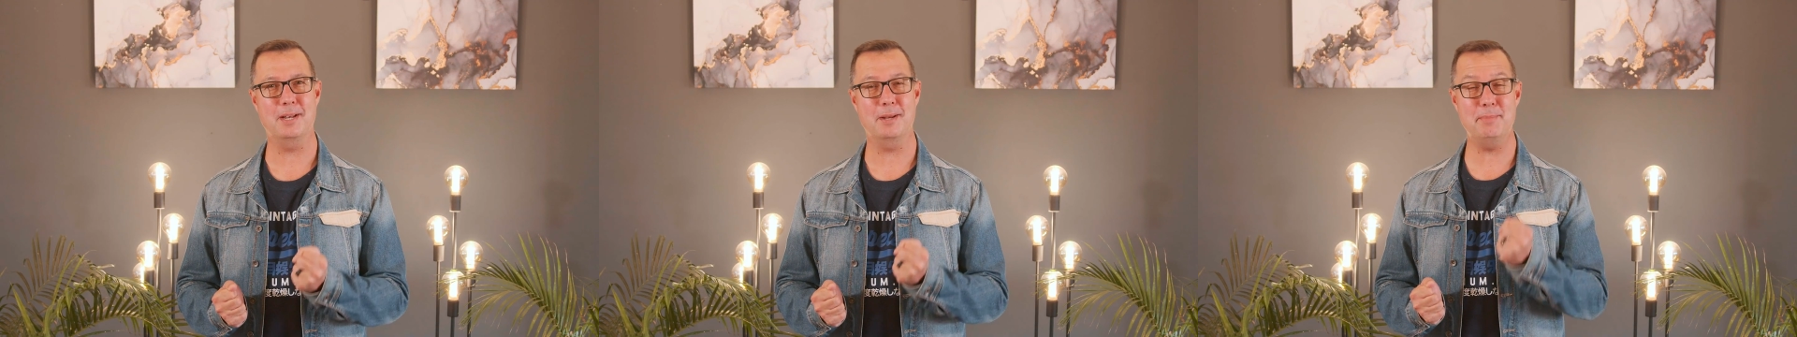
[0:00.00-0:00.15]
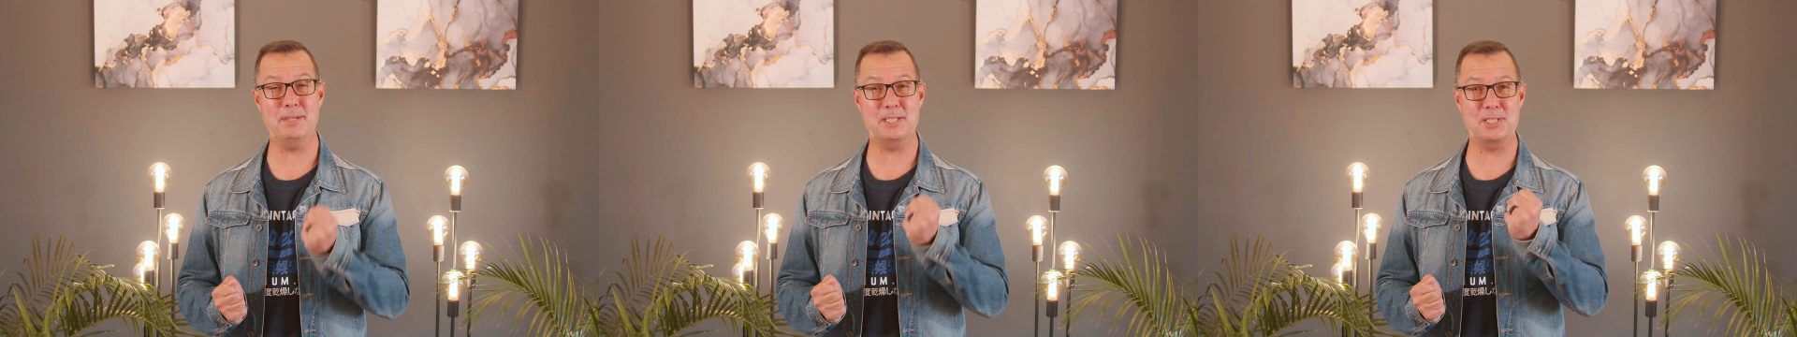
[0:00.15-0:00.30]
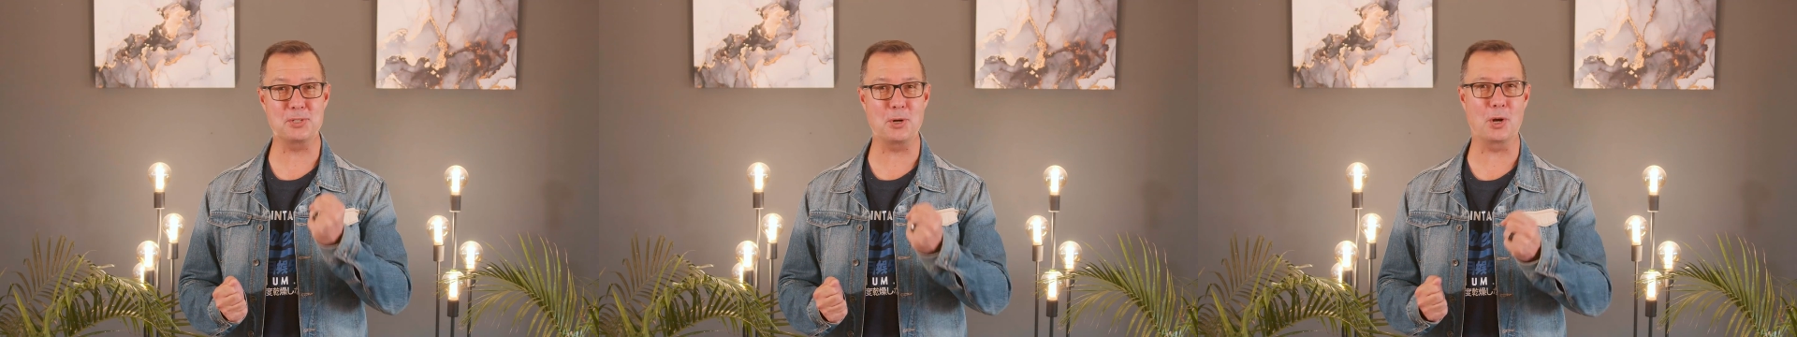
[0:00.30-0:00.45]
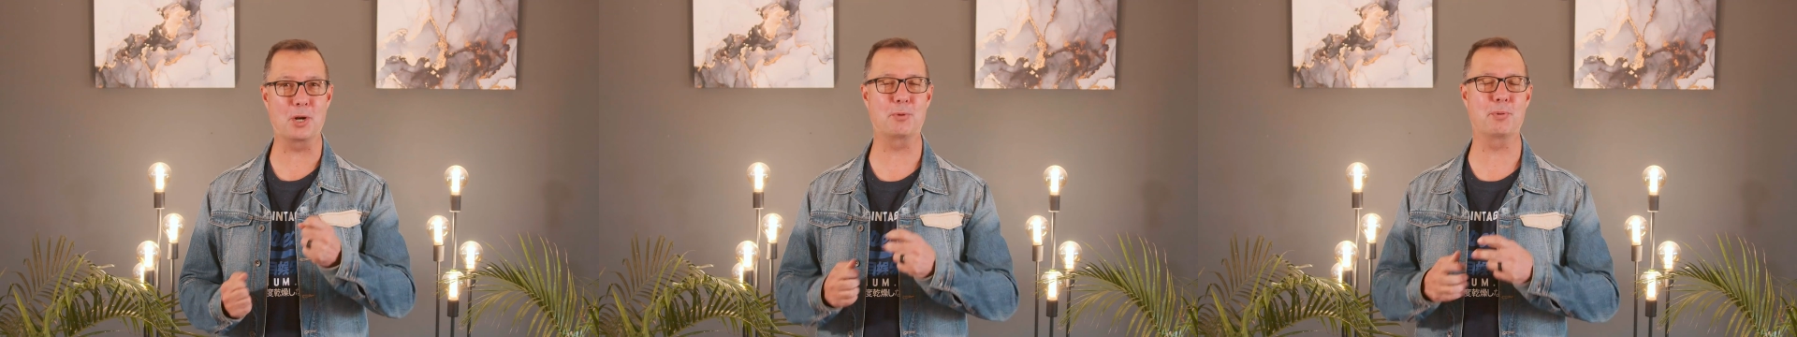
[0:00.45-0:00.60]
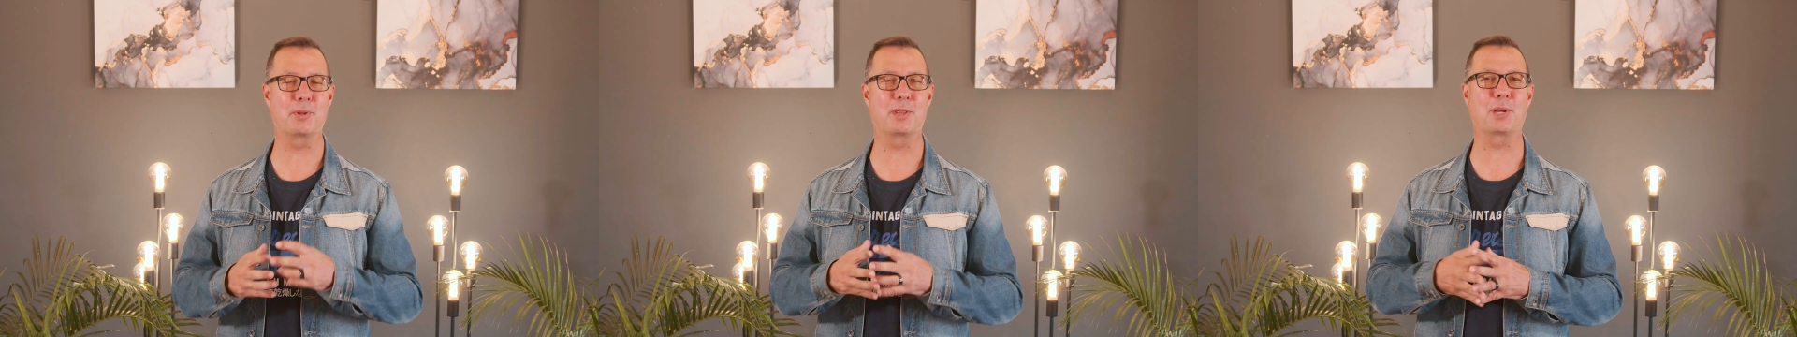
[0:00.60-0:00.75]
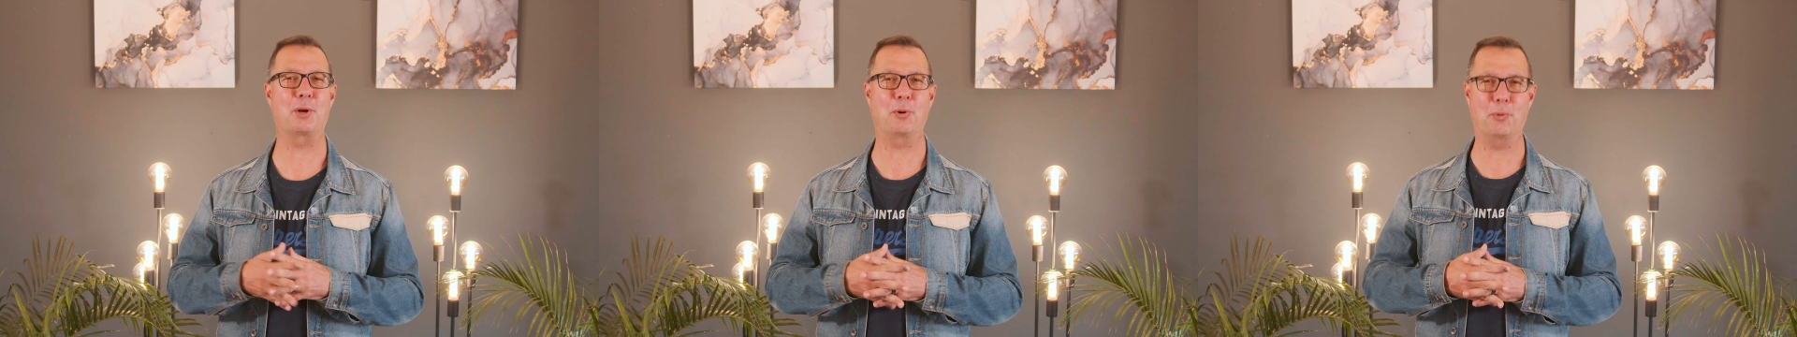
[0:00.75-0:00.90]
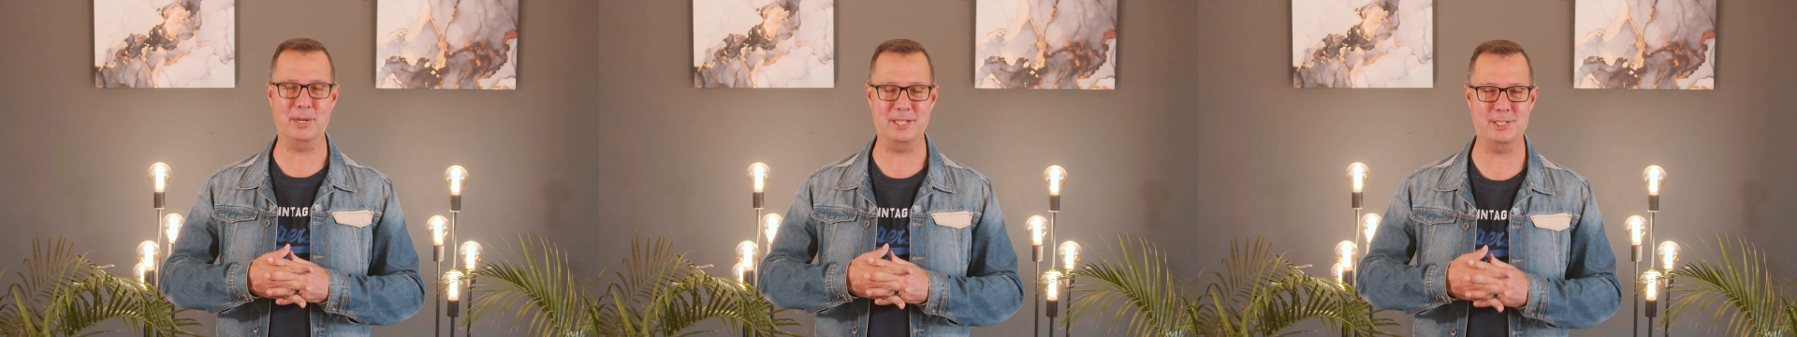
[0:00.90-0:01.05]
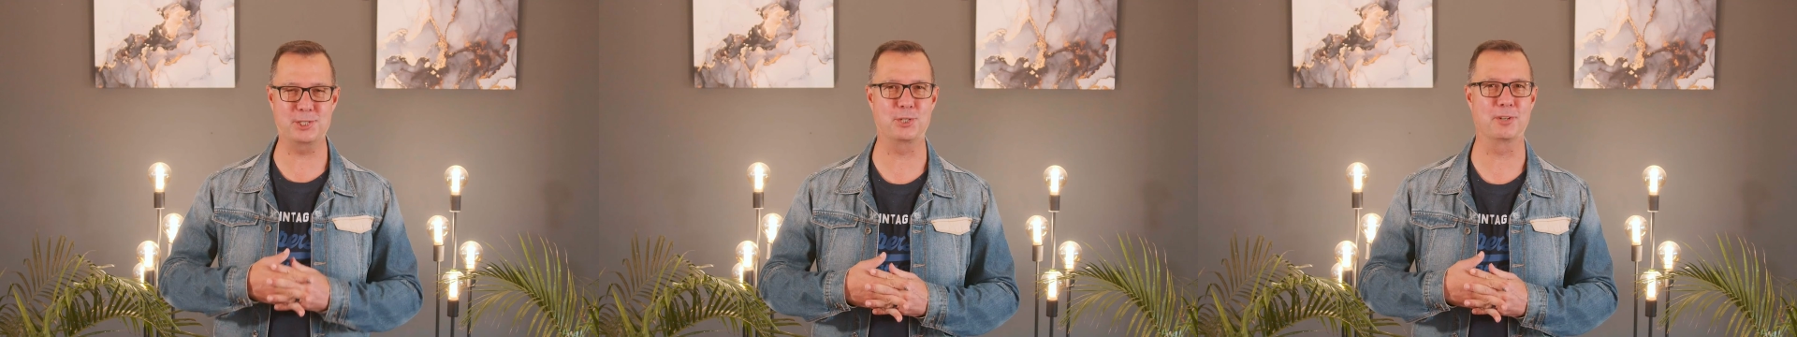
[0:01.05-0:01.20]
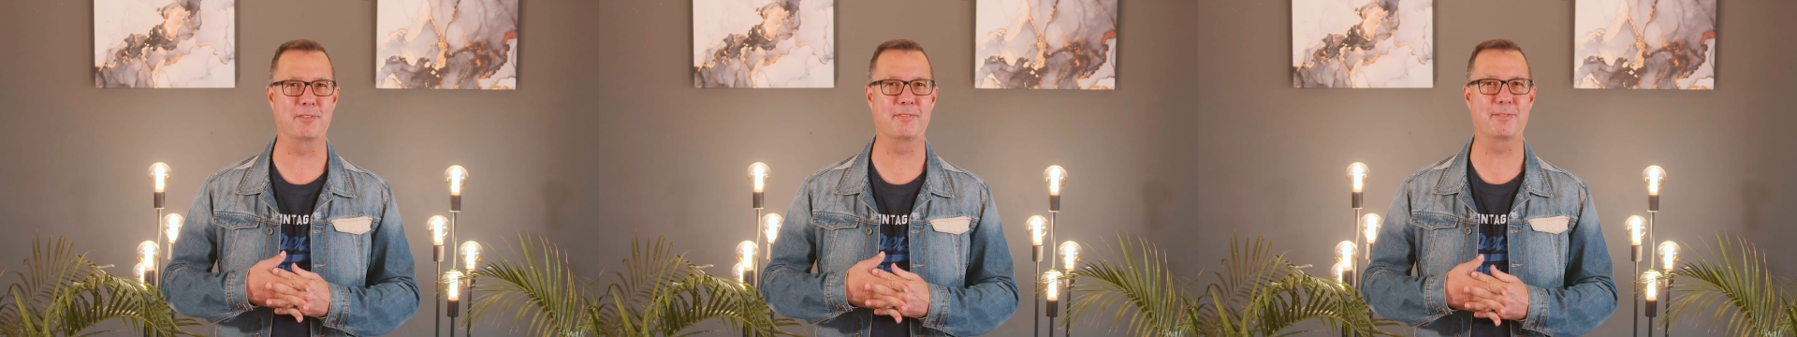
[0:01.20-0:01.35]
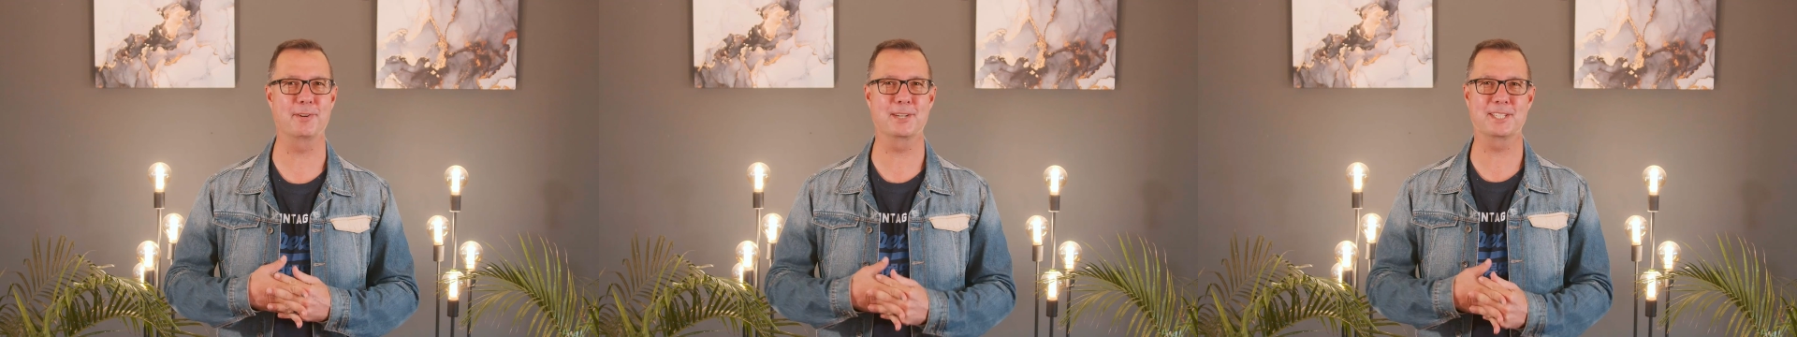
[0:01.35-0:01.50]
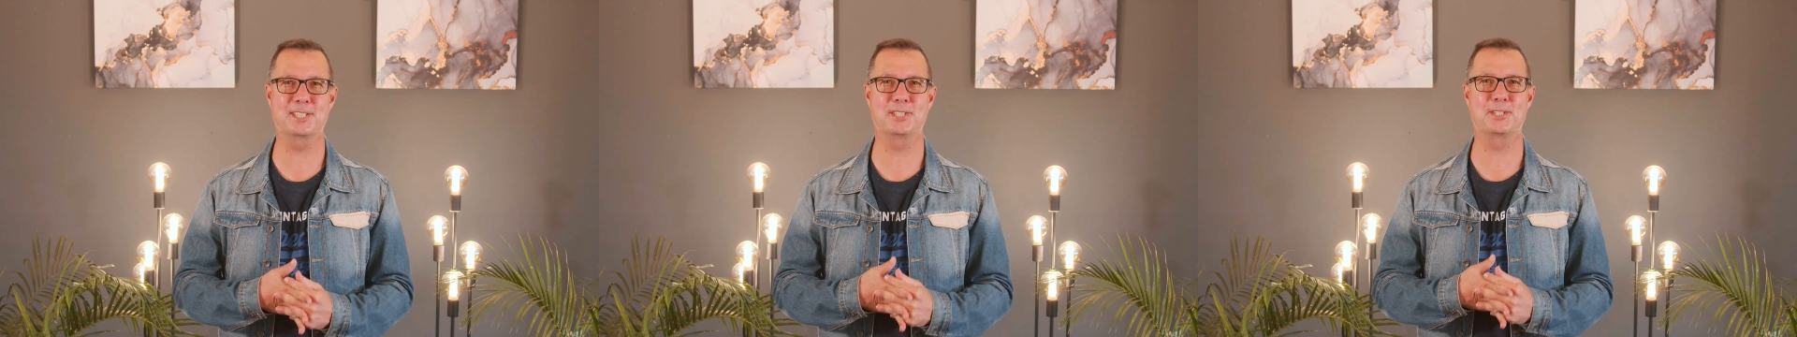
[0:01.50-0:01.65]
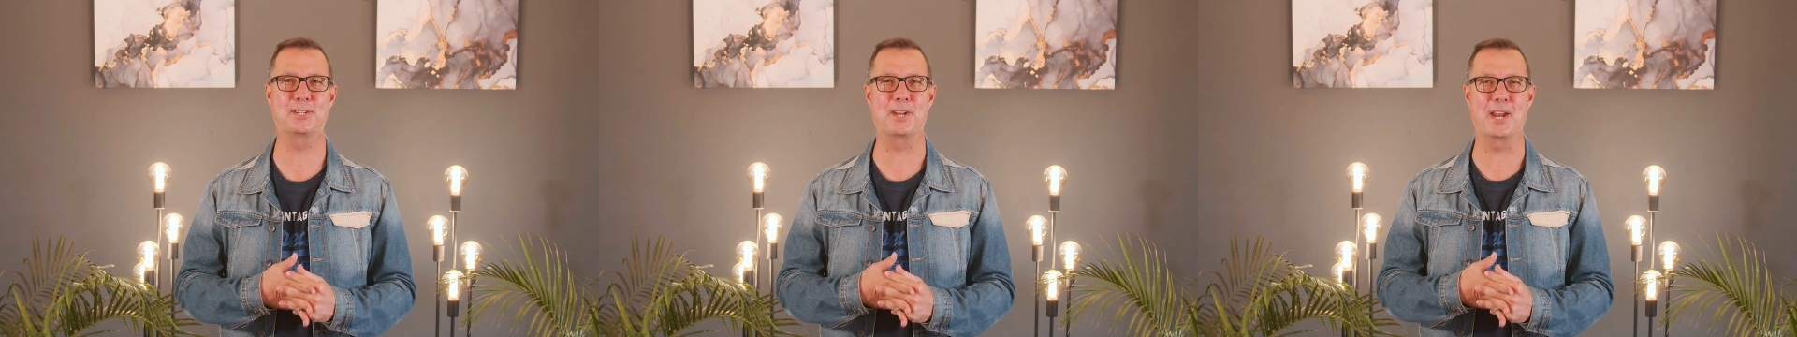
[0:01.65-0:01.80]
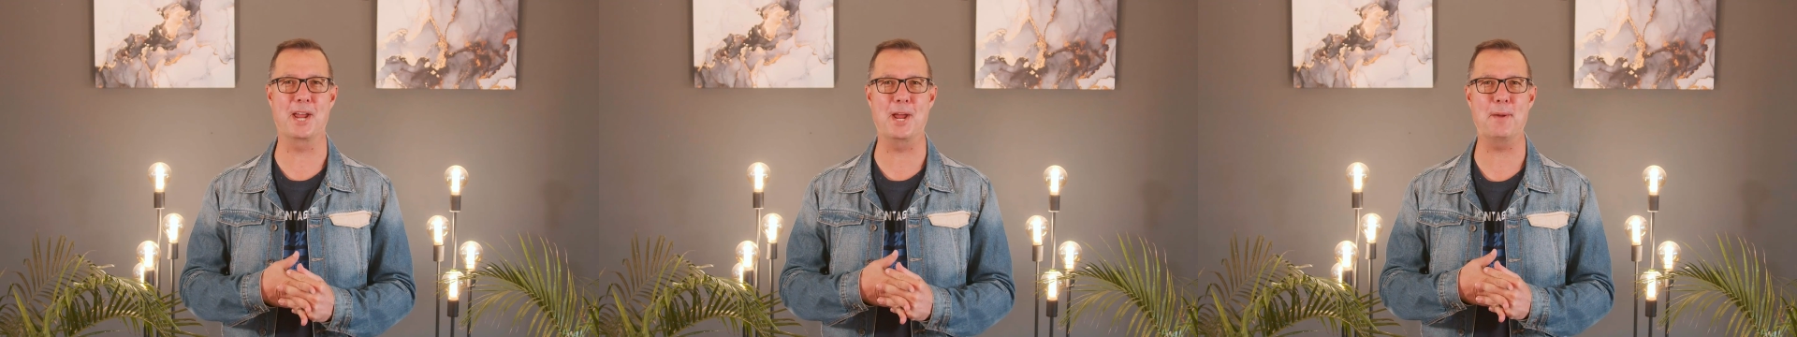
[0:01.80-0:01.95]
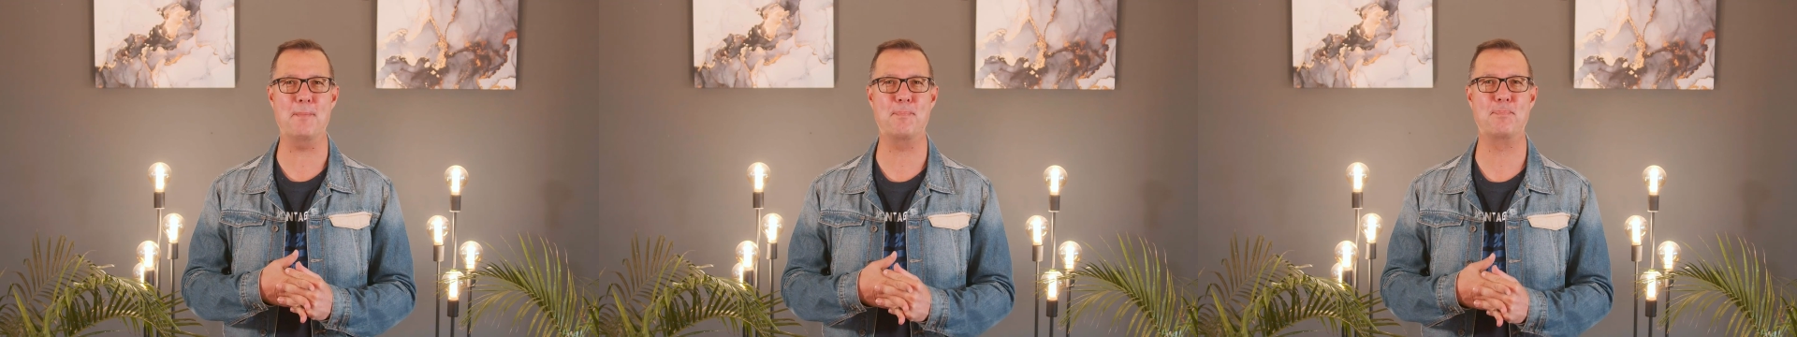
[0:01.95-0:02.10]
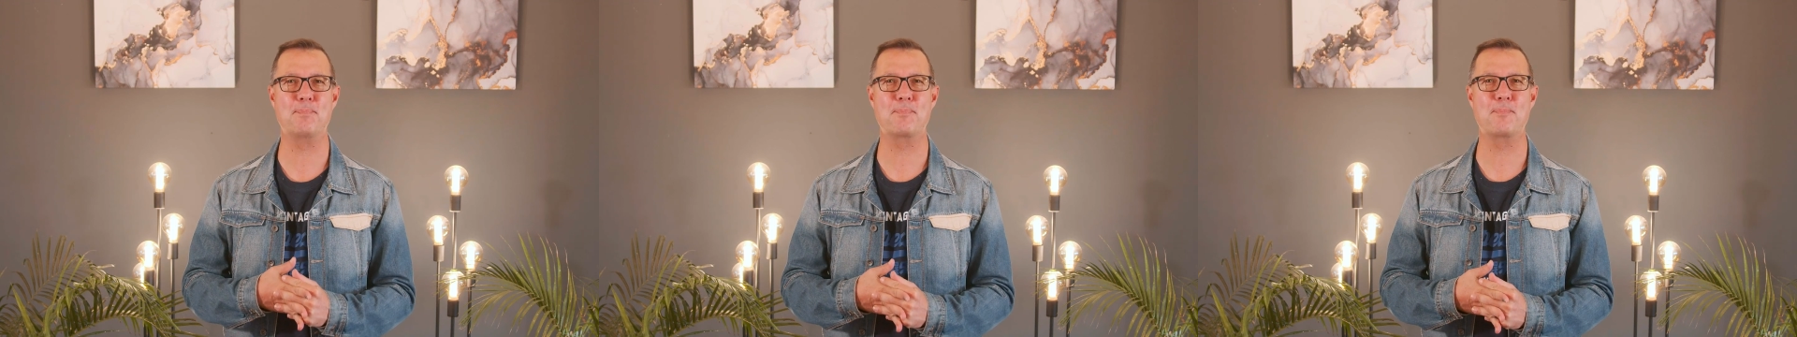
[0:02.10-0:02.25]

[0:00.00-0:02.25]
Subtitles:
Let me start with a question for us today.